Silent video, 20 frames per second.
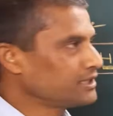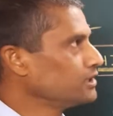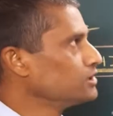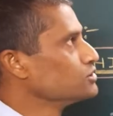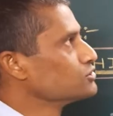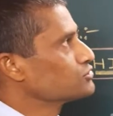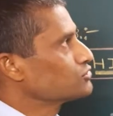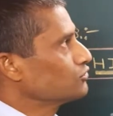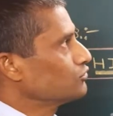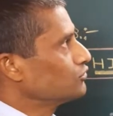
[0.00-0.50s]

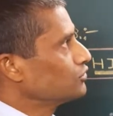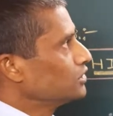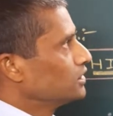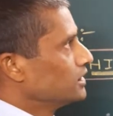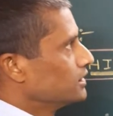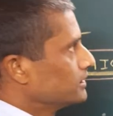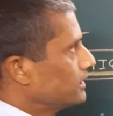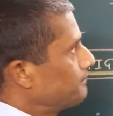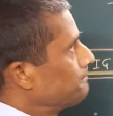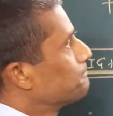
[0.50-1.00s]
So
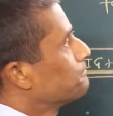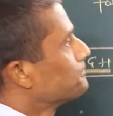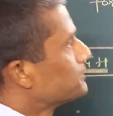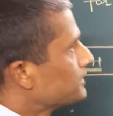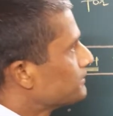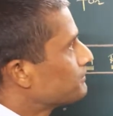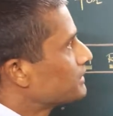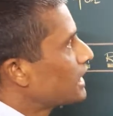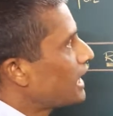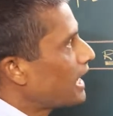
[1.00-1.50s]

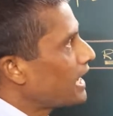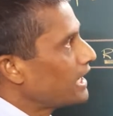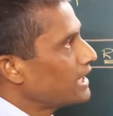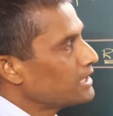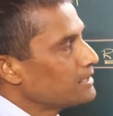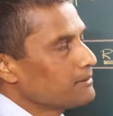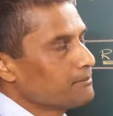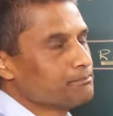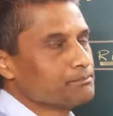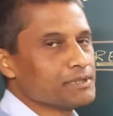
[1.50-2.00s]

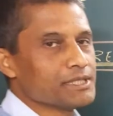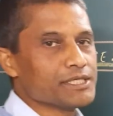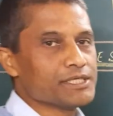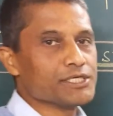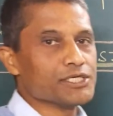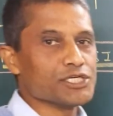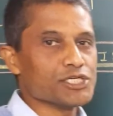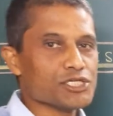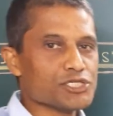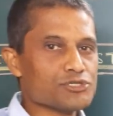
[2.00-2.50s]
we
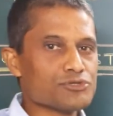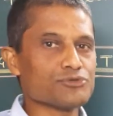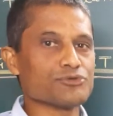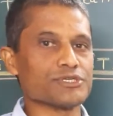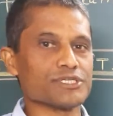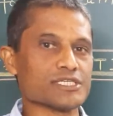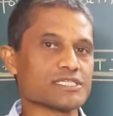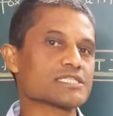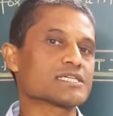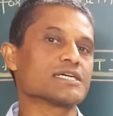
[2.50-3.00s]
need to
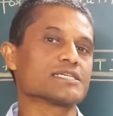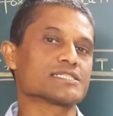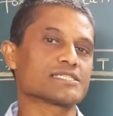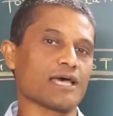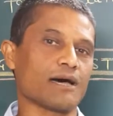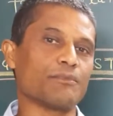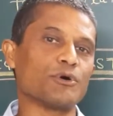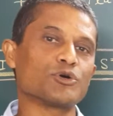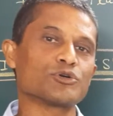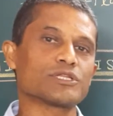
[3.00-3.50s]
discuss
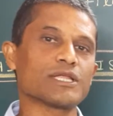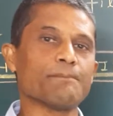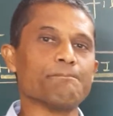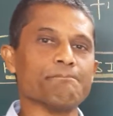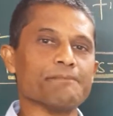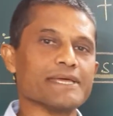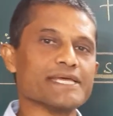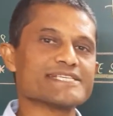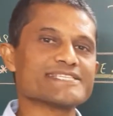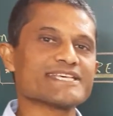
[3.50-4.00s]
about the
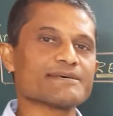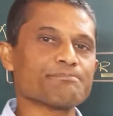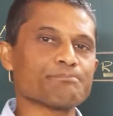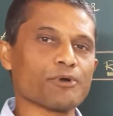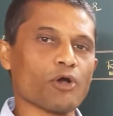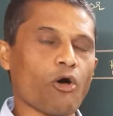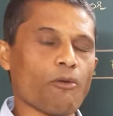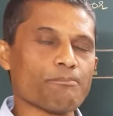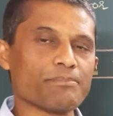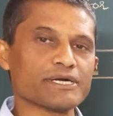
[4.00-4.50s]
major
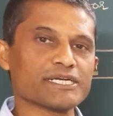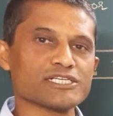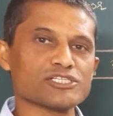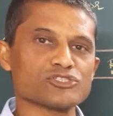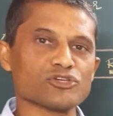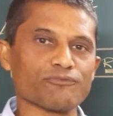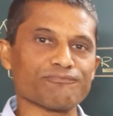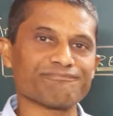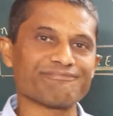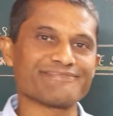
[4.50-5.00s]
properties
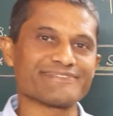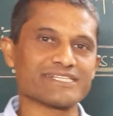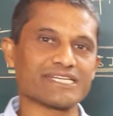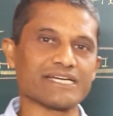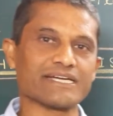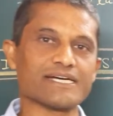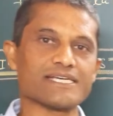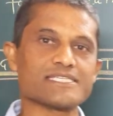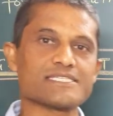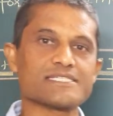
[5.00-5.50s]
of
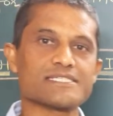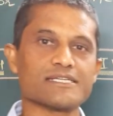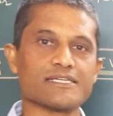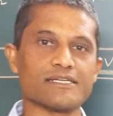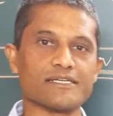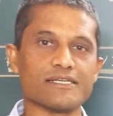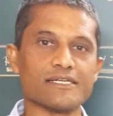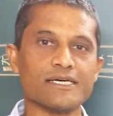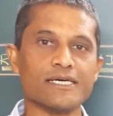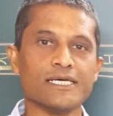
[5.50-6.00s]

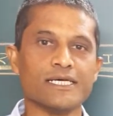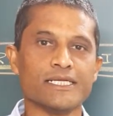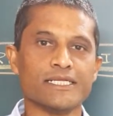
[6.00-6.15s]
tungsten